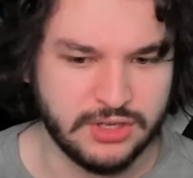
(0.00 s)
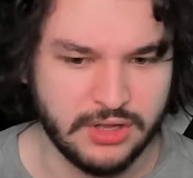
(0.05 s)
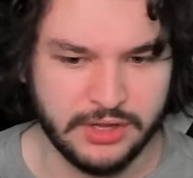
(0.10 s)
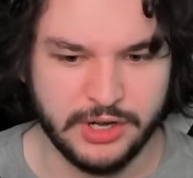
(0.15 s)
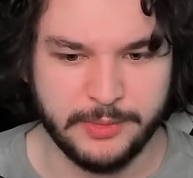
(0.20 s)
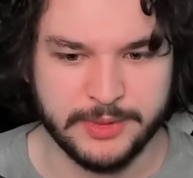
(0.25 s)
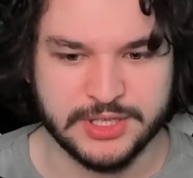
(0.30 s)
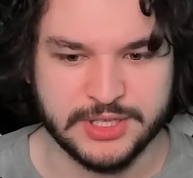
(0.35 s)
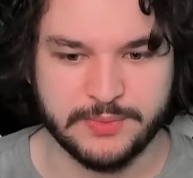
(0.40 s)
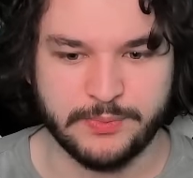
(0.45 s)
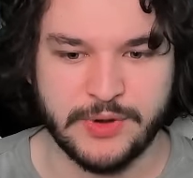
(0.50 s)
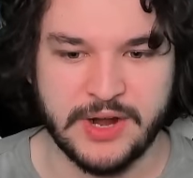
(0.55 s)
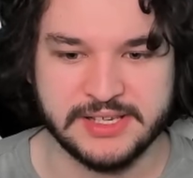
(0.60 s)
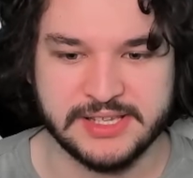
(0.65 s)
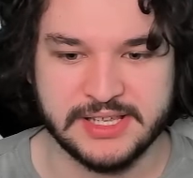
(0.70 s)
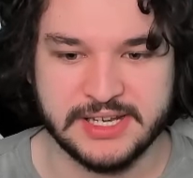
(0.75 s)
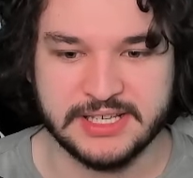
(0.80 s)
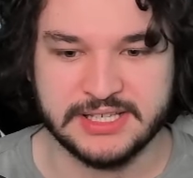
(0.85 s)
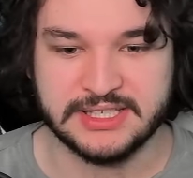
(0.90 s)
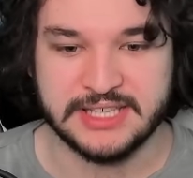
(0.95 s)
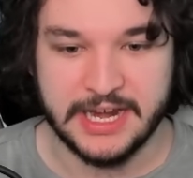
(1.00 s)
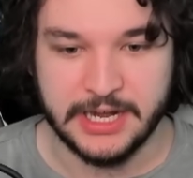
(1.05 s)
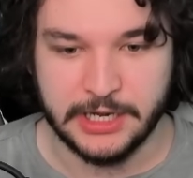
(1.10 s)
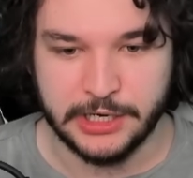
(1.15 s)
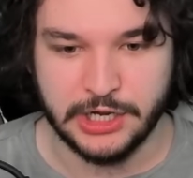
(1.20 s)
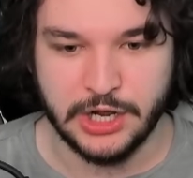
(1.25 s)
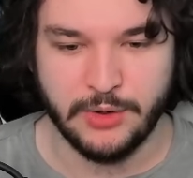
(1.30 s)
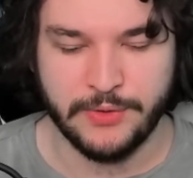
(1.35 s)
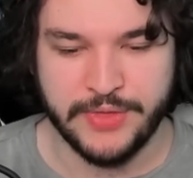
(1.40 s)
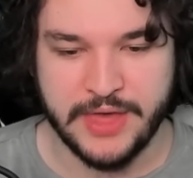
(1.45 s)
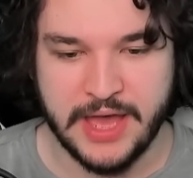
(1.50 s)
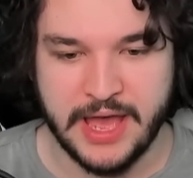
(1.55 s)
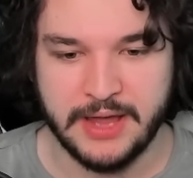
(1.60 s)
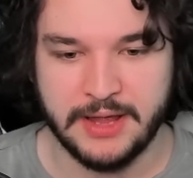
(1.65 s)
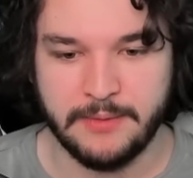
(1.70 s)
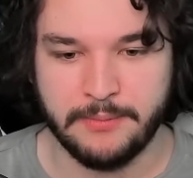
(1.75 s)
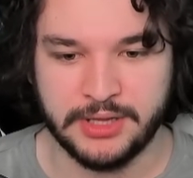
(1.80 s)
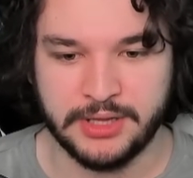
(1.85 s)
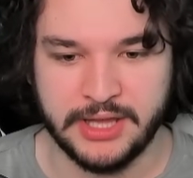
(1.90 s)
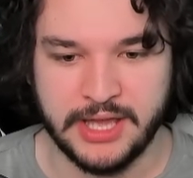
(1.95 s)
a little bit surprised they decided to go with
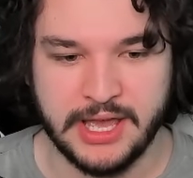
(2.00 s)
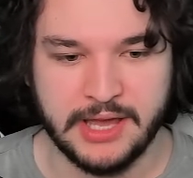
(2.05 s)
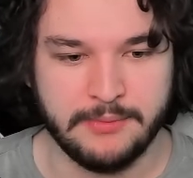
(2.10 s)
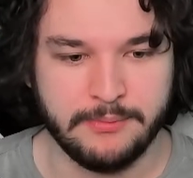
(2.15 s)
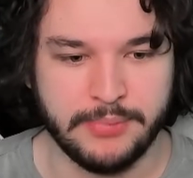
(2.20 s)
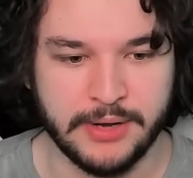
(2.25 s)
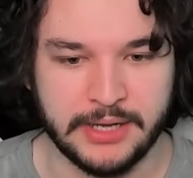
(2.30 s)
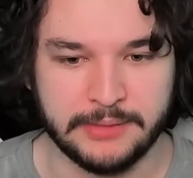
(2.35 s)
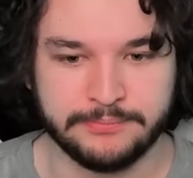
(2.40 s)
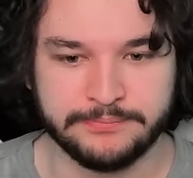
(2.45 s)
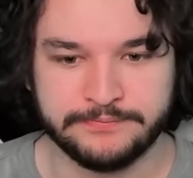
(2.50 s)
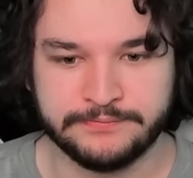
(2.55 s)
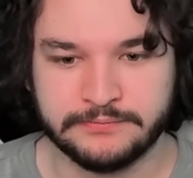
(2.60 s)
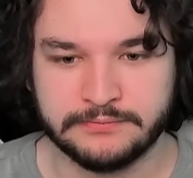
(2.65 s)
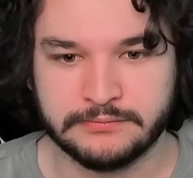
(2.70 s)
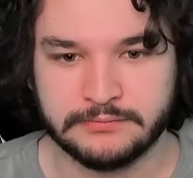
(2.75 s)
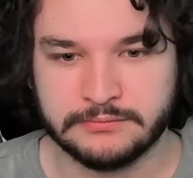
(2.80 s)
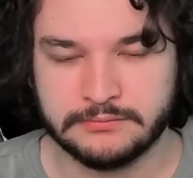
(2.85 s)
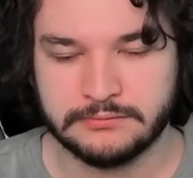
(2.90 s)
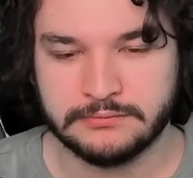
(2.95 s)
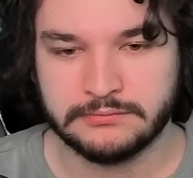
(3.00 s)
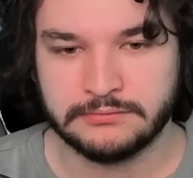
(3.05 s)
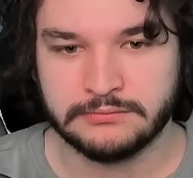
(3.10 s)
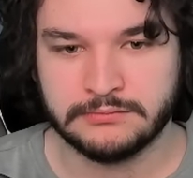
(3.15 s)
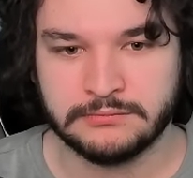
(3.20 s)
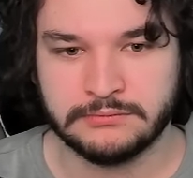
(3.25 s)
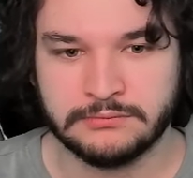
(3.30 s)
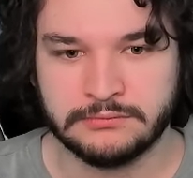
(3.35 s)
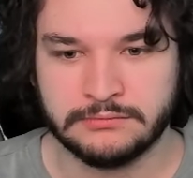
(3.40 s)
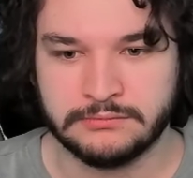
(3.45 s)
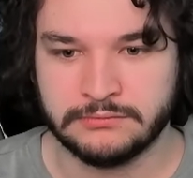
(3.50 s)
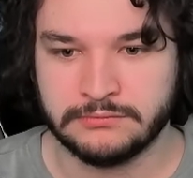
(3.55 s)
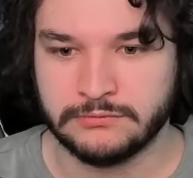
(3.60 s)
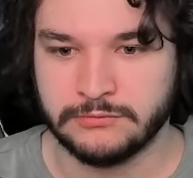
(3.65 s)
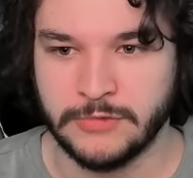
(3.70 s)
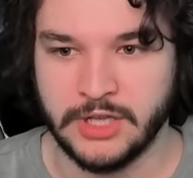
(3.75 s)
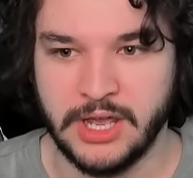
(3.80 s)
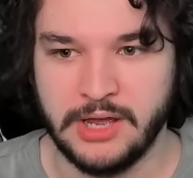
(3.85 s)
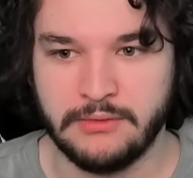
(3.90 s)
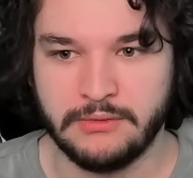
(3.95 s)
that plan, but
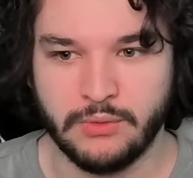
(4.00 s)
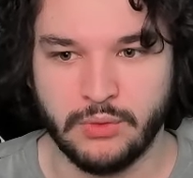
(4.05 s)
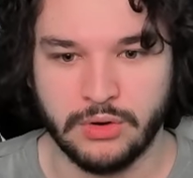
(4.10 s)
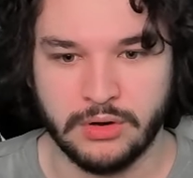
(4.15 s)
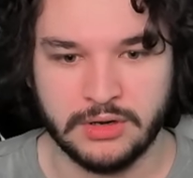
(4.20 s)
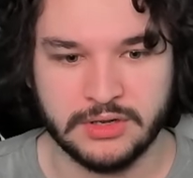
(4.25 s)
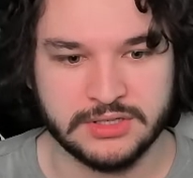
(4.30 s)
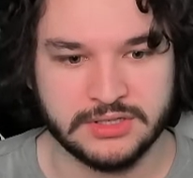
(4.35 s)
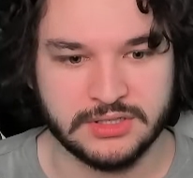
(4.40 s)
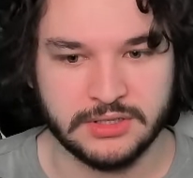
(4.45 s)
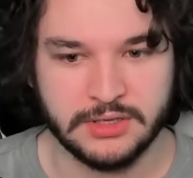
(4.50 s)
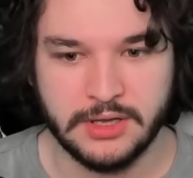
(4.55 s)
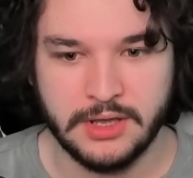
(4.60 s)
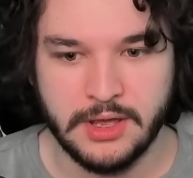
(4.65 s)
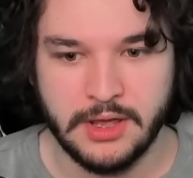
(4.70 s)
yeah, works.